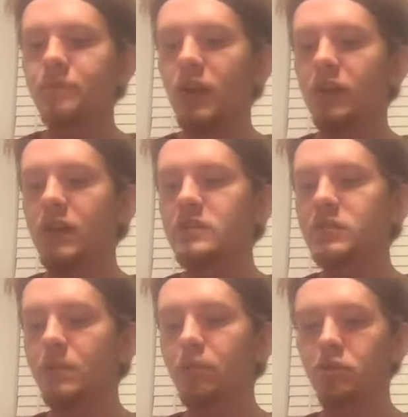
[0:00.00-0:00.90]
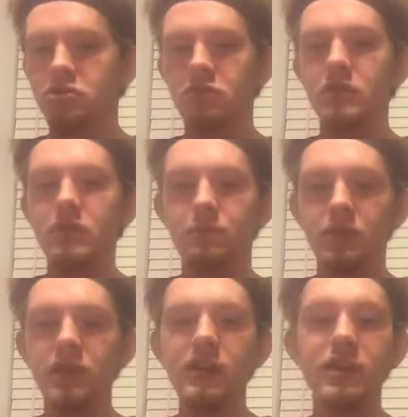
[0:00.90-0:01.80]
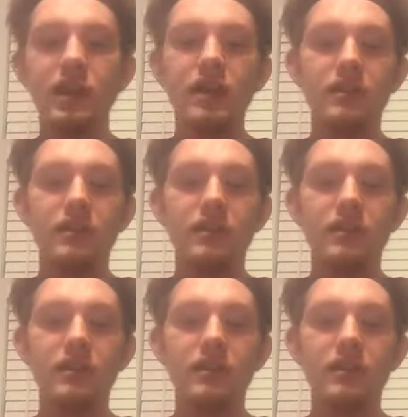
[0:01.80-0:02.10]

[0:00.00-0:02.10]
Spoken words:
against the Butcher and the Blade.